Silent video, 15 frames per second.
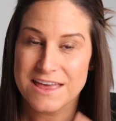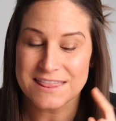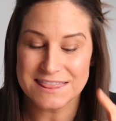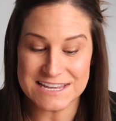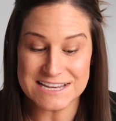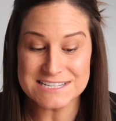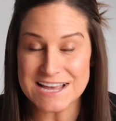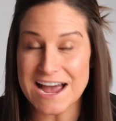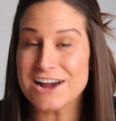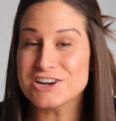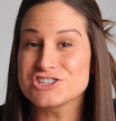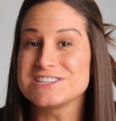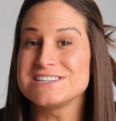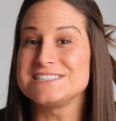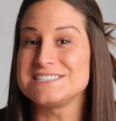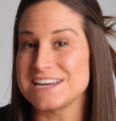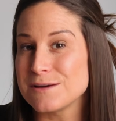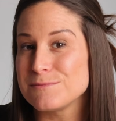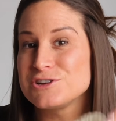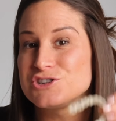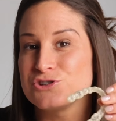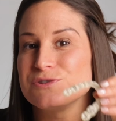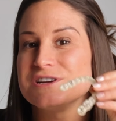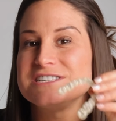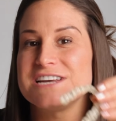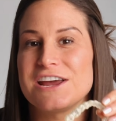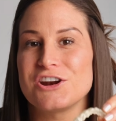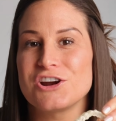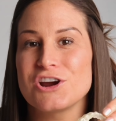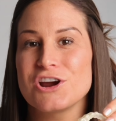These actually damage your
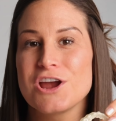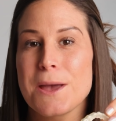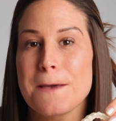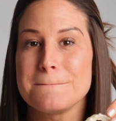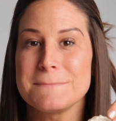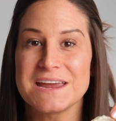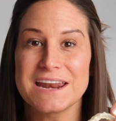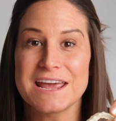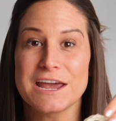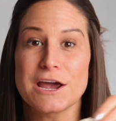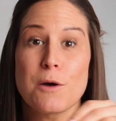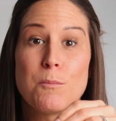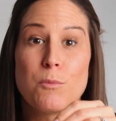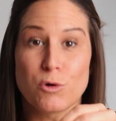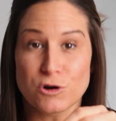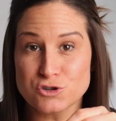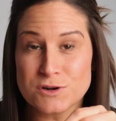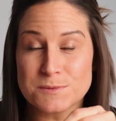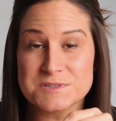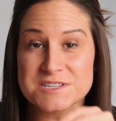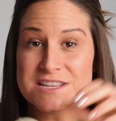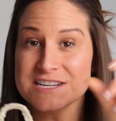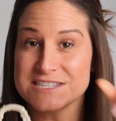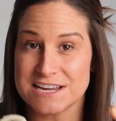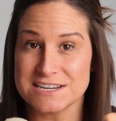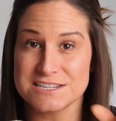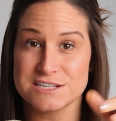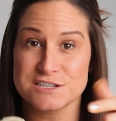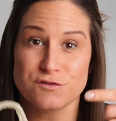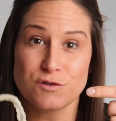retainer, meaning more trips to the
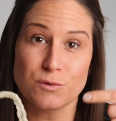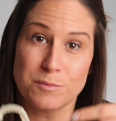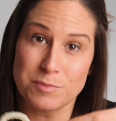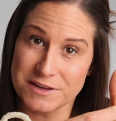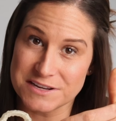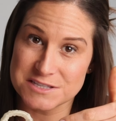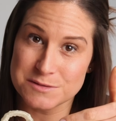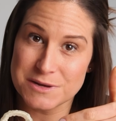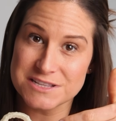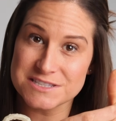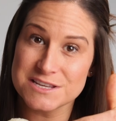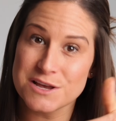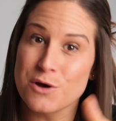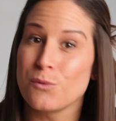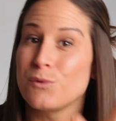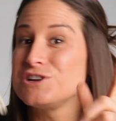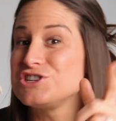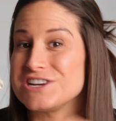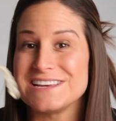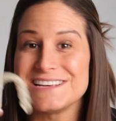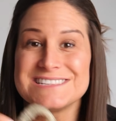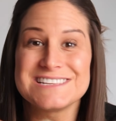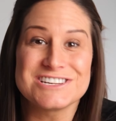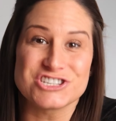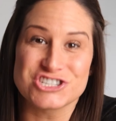dentist for replacements, which isn't